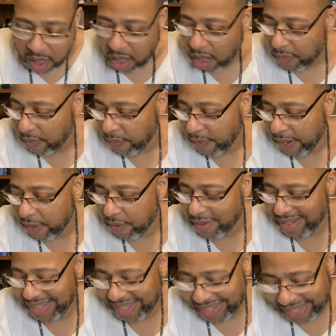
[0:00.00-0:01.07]
of a
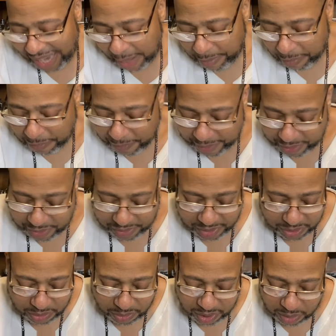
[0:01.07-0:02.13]
fragrance. It's the type of fragrance
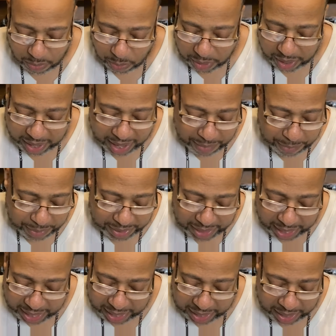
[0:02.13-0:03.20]
that you can wear every
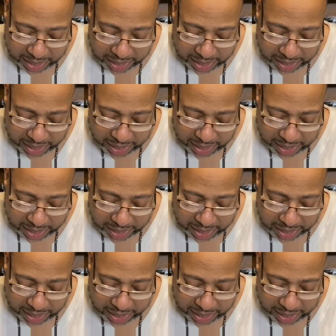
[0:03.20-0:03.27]
day.